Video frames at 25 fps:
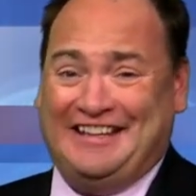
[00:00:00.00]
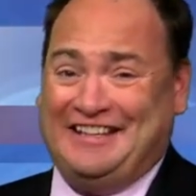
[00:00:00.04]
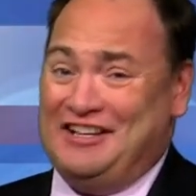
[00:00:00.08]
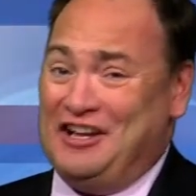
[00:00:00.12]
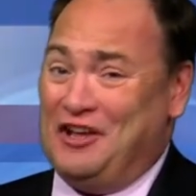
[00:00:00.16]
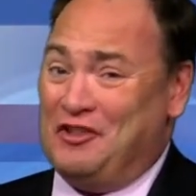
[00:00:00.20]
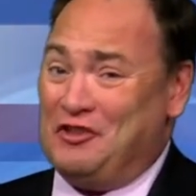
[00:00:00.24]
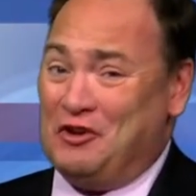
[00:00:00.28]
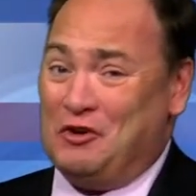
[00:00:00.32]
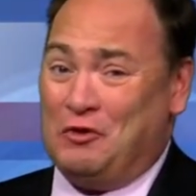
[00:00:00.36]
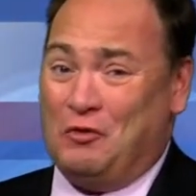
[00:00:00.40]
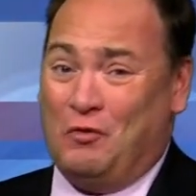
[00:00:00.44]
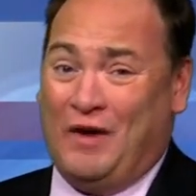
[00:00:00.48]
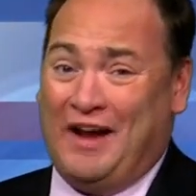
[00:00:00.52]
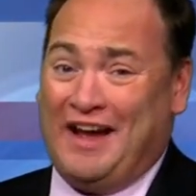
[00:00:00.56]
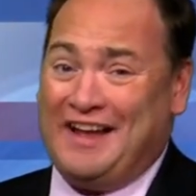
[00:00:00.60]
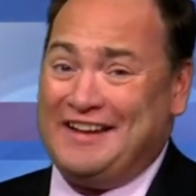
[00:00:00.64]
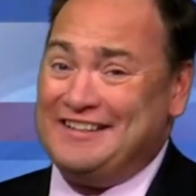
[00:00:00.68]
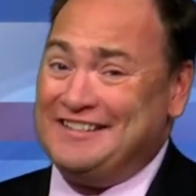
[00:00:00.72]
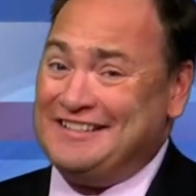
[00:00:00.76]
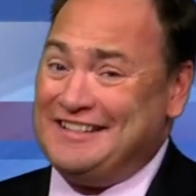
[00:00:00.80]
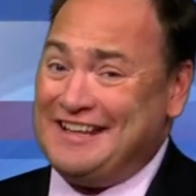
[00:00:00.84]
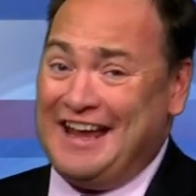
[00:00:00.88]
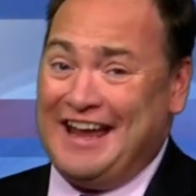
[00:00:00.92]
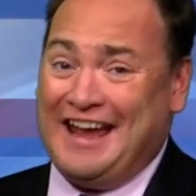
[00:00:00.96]
Another
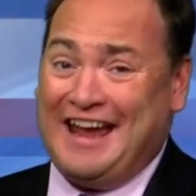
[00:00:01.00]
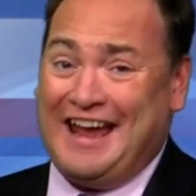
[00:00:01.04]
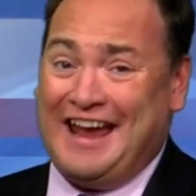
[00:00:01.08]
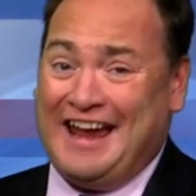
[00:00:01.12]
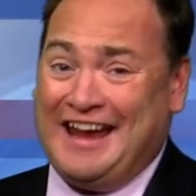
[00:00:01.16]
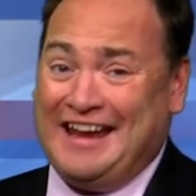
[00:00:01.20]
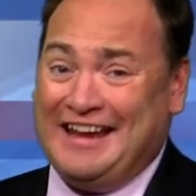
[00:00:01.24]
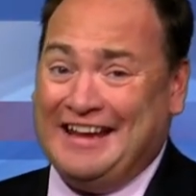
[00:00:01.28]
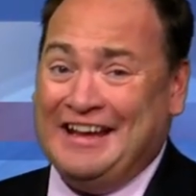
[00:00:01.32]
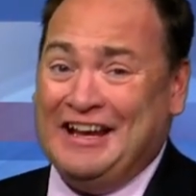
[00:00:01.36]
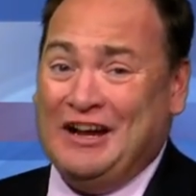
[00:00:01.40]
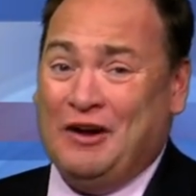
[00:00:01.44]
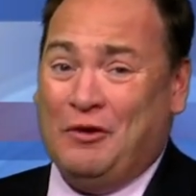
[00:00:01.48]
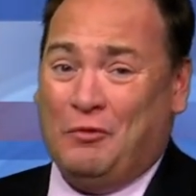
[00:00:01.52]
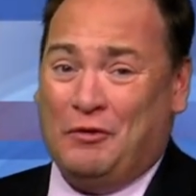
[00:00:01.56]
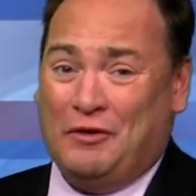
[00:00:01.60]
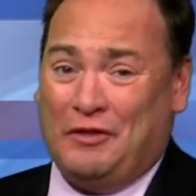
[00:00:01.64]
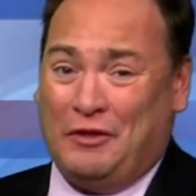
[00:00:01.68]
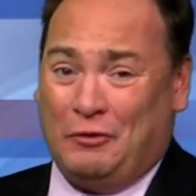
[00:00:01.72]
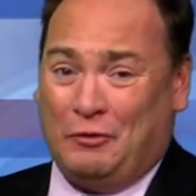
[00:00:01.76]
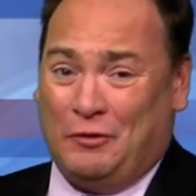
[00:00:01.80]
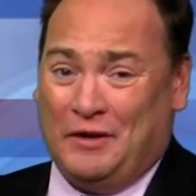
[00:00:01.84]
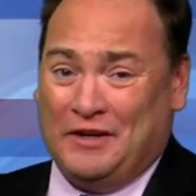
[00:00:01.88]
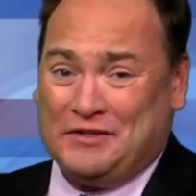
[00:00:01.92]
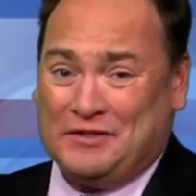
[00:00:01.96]
wet day with
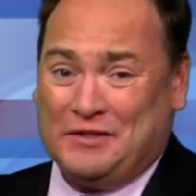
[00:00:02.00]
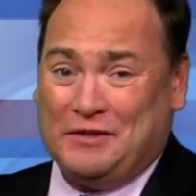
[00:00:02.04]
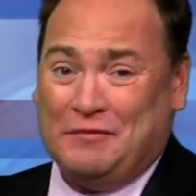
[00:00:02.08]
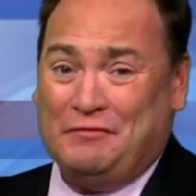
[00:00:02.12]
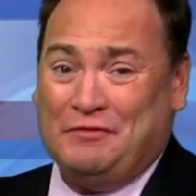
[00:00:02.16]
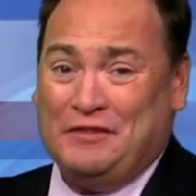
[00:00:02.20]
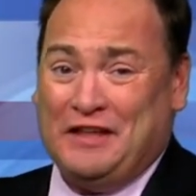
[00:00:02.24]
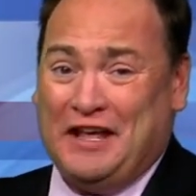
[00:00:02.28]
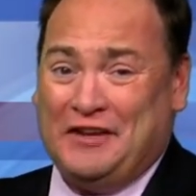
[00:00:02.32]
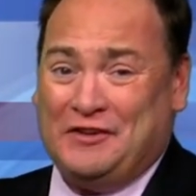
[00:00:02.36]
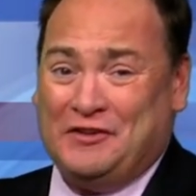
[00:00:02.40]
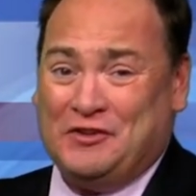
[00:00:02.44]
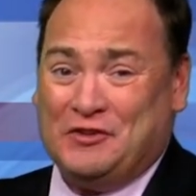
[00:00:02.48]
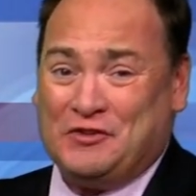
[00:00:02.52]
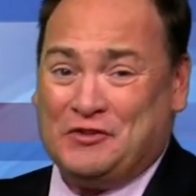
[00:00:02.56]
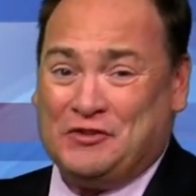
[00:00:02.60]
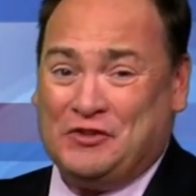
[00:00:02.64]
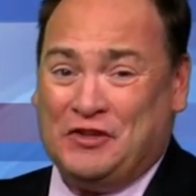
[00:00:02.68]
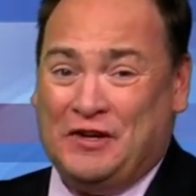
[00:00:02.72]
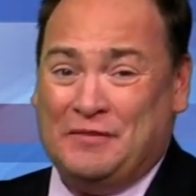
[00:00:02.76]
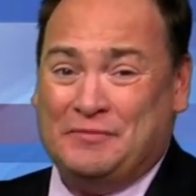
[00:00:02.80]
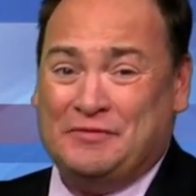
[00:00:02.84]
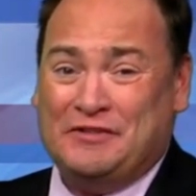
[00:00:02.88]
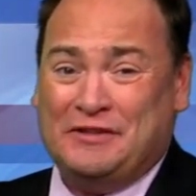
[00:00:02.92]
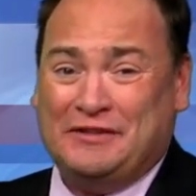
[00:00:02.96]
a risk of
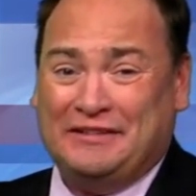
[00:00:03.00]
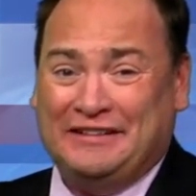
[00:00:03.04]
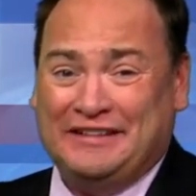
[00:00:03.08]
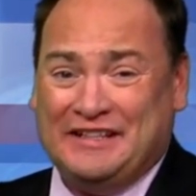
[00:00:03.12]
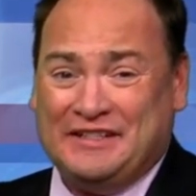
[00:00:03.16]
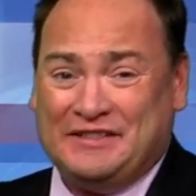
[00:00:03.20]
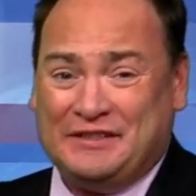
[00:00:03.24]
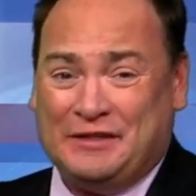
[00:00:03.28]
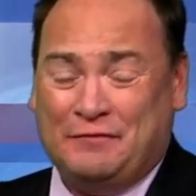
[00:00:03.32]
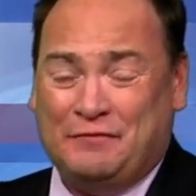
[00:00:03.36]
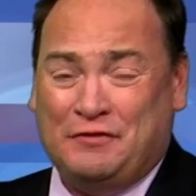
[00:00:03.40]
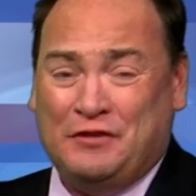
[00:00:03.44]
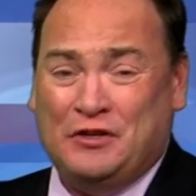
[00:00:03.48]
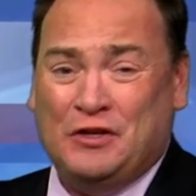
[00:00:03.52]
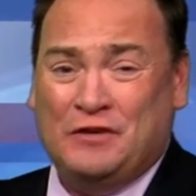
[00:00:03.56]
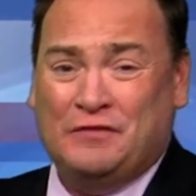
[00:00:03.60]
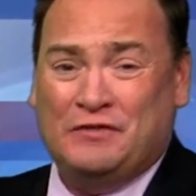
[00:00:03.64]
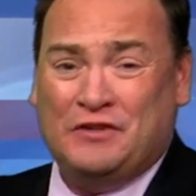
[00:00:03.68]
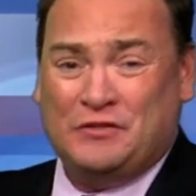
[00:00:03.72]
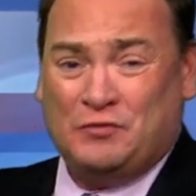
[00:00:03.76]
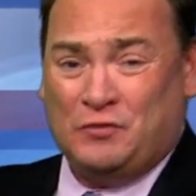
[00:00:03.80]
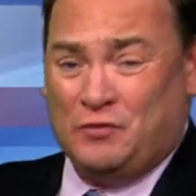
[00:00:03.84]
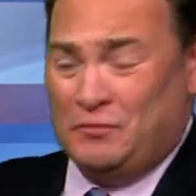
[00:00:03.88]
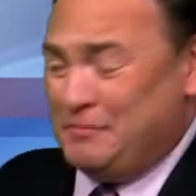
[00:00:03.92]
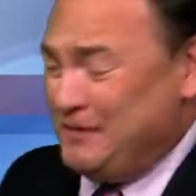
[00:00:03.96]
thunderstorms. At least a few of
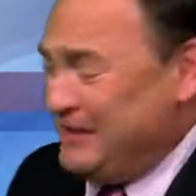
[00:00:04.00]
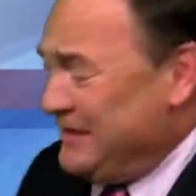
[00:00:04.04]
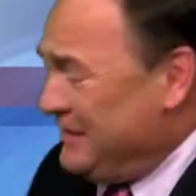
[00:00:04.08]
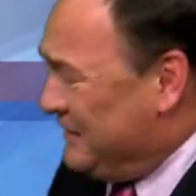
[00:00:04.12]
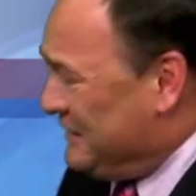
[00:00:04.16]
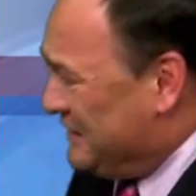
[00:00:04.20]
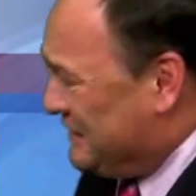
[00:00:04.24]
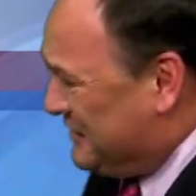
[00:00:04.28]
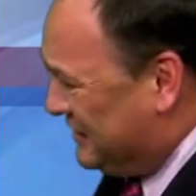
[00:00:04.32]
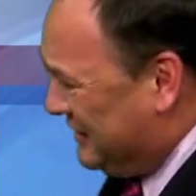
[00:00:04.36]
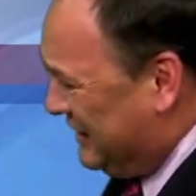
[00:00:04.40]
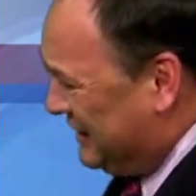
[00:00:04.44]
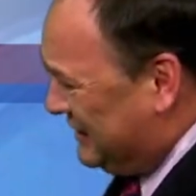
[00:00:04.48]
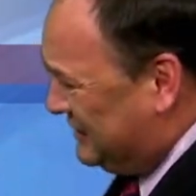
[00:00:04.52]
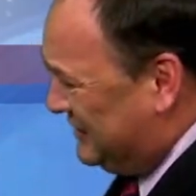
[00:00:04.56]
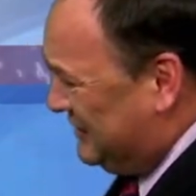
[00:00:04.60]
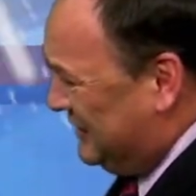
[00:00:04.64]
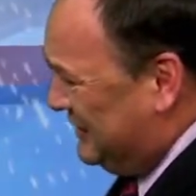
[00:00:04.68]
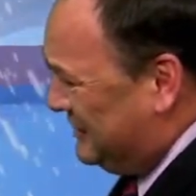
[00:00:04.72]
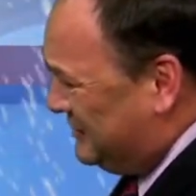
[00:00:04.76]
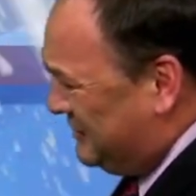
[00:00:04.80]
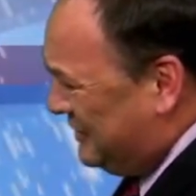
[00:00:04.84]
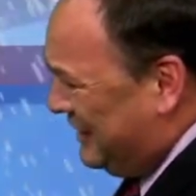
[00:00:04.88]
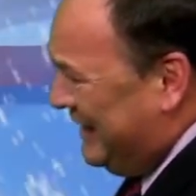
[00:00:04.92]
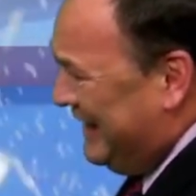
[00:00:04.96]
us will be in the
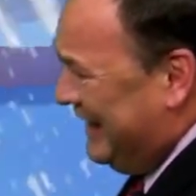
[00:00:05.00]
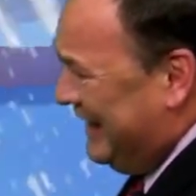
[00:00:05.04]
60s.